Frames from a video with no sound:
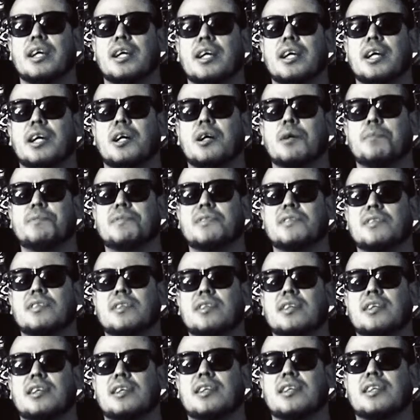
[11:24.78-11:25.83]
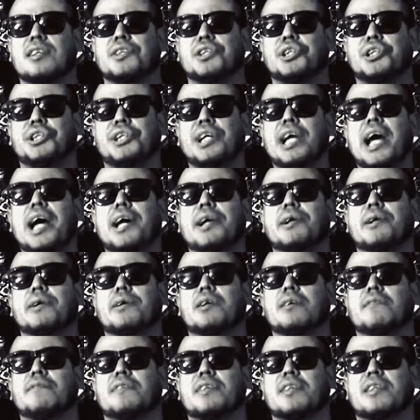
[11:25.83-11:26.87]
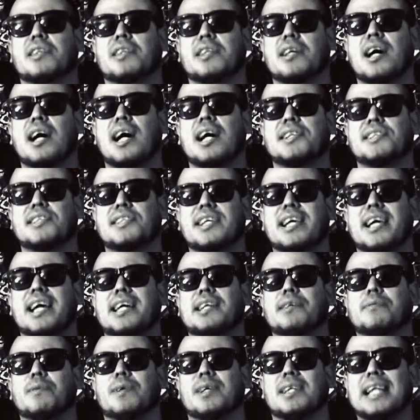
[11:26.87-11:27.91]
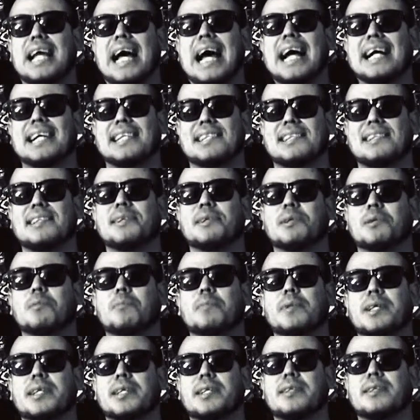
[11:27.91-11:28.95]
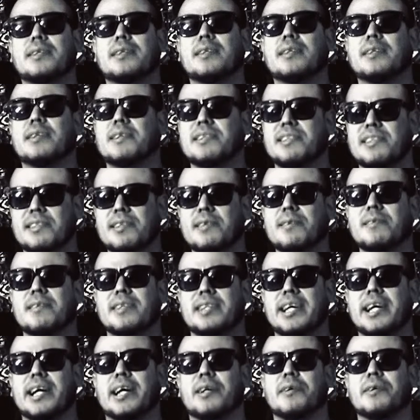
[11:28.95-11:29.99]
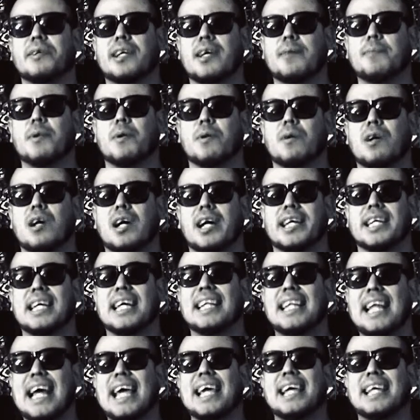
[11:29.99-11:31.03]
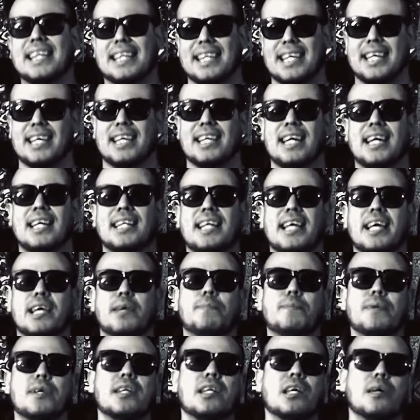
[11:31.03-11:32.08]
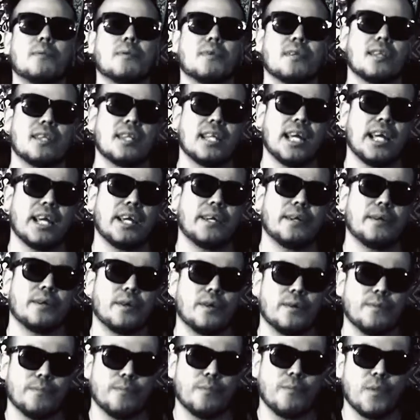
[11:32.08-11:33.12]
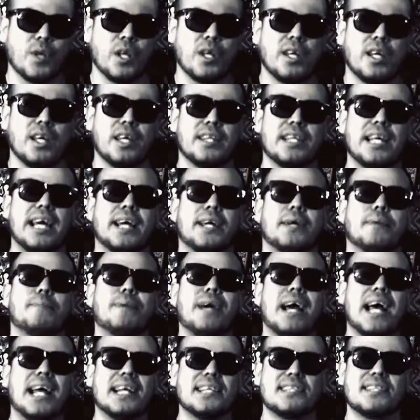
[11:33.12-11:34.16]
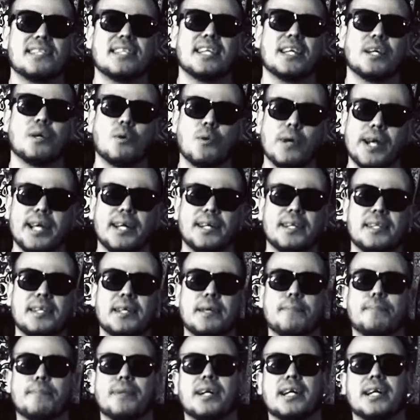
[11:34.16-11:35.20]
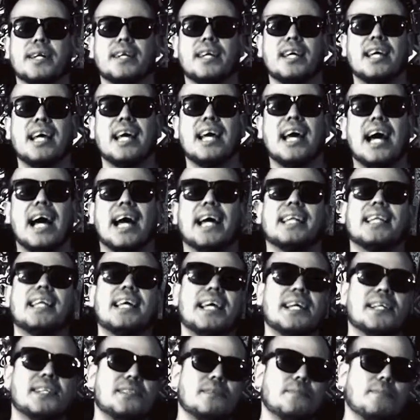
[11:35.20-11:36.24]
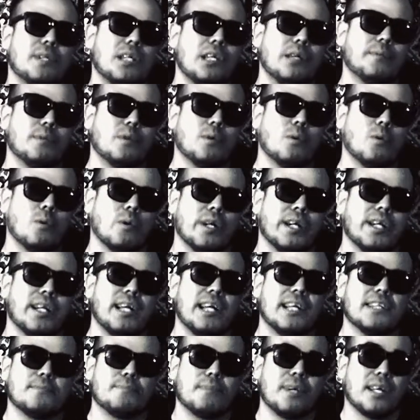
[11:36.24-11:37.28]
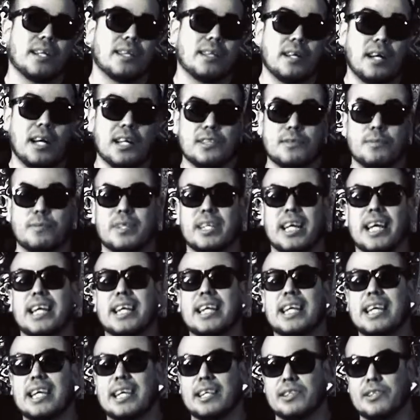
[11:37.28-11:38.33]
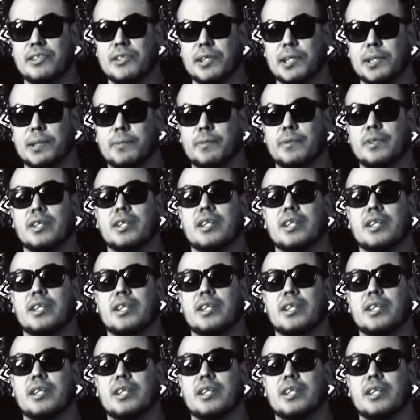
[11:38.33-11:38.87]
helps the chatter of the thoughts kind of relax a little bit. They're still there, don't get me wrong, and I like that. I like being able to think in that capacity and quickly, but I like to be able to organize my thoughts when I need to.